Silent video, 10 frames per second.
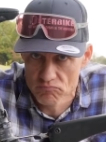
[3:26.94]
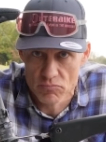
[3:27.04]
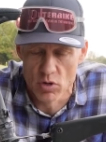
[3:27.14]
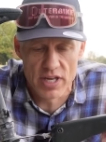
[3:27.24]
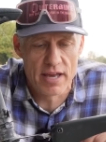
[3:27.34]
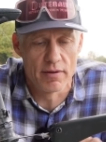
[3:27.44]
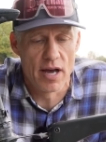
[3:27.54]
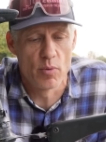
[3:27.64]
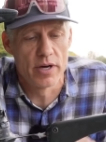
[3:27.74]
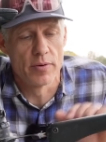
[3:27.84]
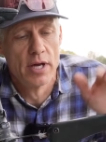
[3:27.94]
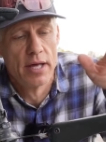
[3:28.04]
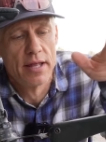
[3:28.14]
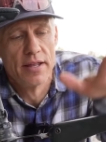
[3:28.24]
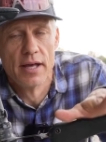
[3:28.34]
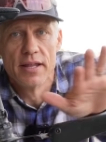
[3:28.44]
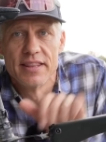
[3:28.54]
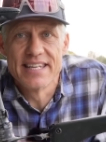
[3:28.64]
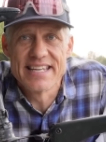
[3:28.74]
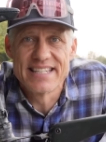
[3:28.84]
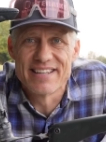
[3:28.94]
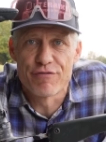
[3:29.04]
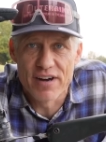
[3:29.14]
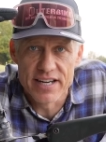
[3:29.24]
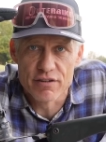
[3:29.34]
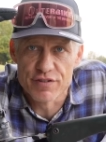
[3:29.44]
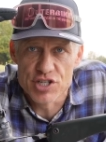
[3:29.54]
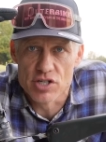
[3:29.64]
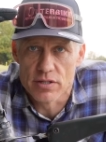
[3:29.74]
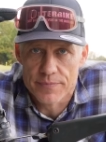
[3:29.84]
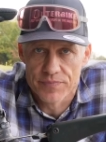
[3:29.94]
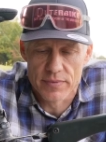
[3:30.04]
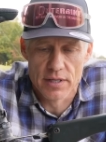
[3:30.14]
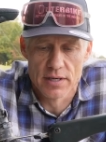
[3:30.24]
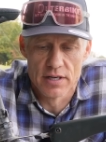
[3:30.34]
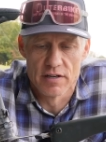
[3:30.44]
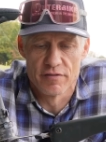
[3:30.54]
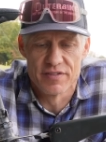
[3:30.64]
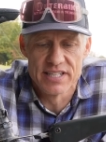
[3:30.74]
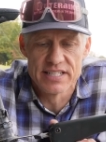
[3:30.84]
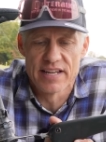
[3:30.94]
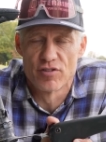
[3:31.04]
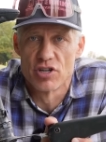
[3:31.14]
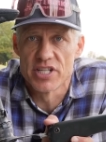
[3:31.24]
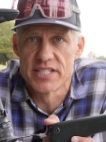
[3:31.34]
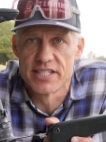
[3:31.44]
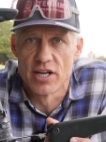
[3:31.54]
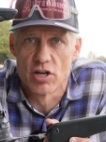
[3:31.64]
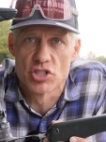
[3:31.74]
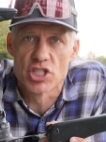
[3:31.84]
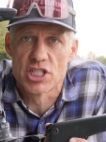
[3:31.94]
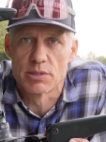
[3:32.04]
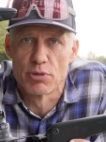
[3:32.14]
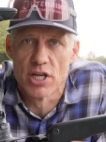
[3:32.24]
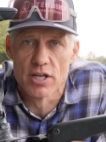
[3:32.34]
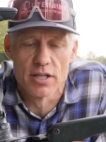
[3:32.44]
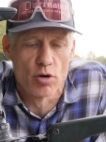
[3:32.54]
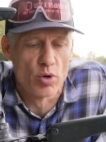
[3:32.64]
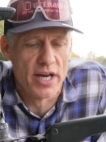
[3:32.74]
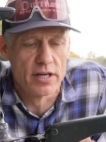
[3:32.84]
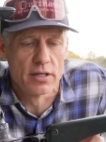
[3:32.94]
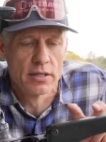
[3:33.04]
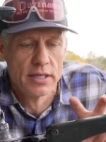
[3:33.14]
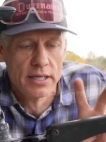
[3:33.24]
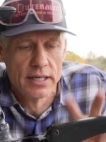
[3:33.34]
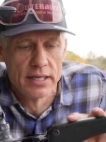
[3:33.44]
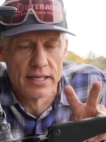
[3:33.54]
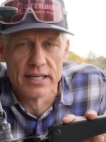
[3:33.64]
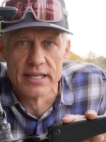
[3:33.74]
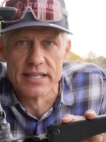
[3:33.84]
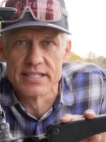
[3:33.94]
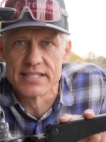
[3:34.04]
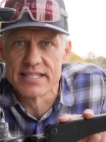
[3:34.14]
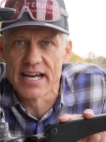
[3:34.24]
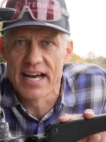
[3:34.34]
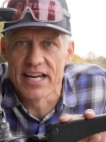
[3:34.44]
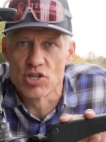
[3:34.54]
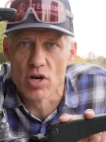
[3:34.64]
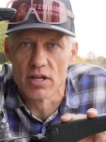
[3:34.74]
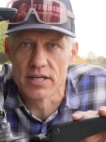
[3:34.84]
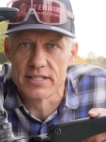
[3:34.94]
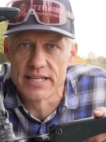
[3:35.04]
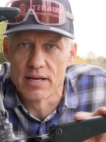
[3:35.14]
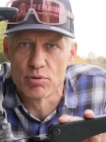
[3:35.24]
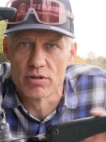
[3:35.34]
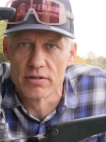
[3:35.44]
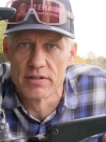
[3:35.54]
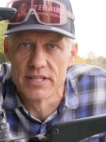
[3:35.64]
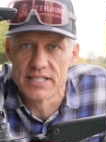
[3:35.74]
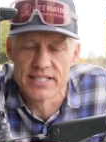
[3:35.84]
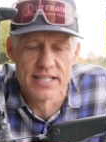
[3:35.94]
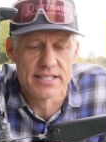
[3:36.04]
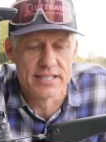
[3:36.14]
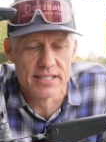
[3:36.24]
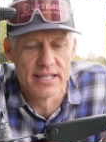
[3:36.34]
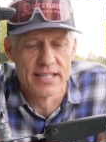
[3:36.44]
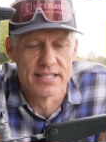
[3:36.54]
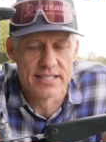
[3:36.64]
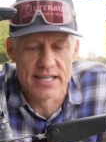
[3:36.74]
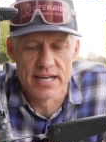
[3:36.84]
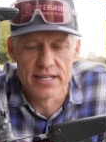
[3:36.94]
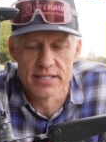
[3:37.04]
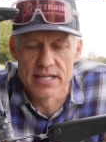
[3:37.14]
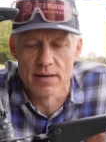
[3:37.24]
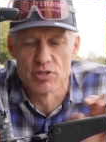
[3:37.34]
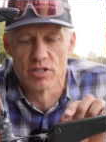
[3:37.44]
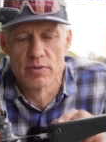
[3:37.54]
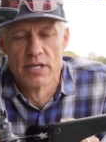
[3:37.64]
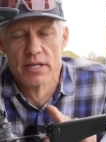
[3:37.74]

Okay, I will. The defining feature of the Diverge STR, Suspend the Rider, is the hydraulic damper that sits inside the top tube.